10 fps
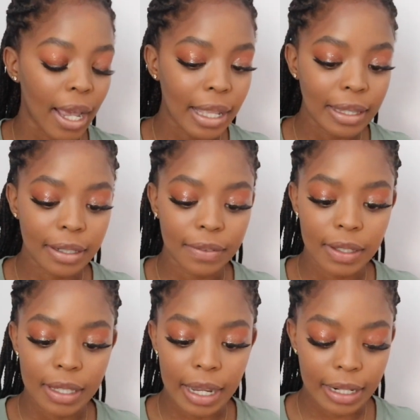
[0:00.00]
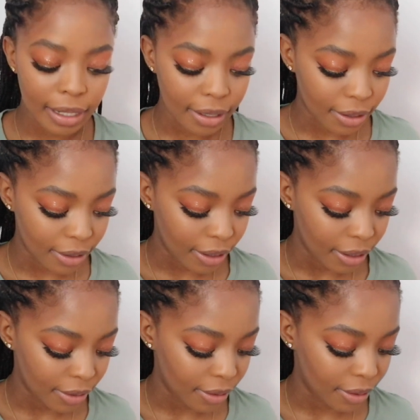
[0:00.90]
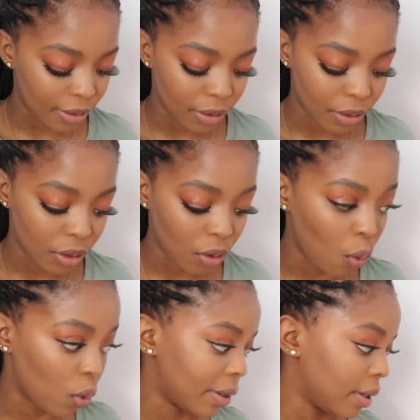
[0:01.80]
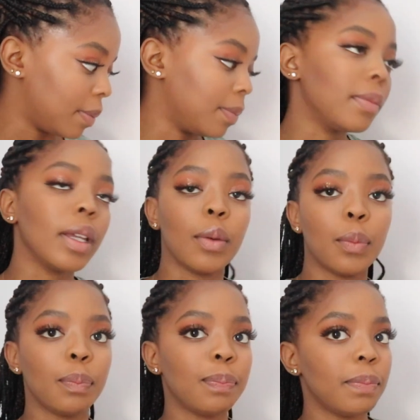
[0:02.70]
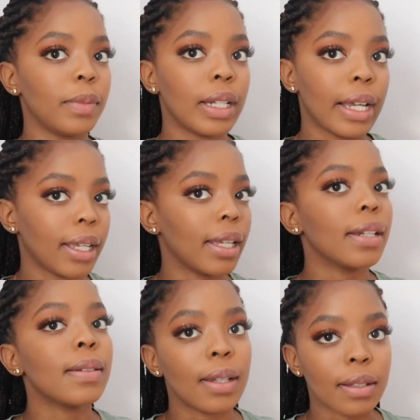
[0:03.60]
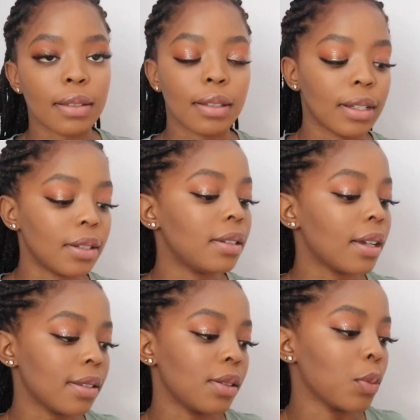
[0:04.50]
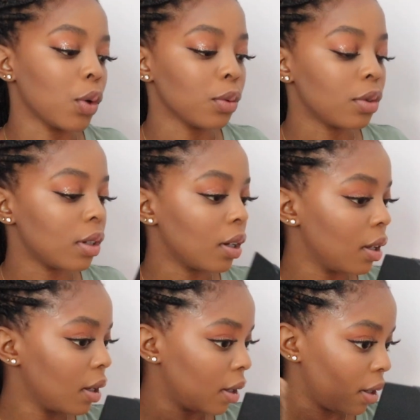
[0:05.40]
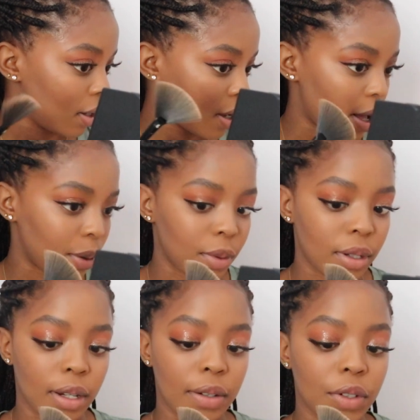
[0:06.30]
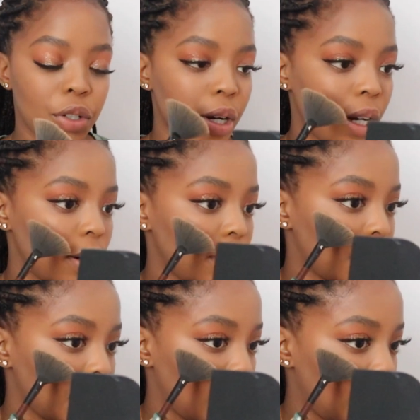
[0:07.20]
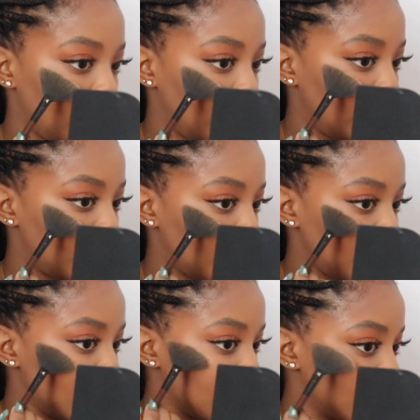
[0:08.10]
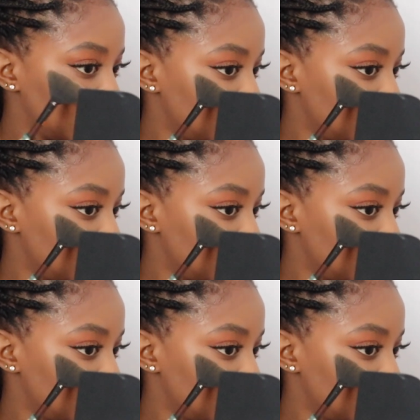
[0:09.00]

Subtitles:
I love this highlighter. It's awesome. It does the most. I would never trade it for anything.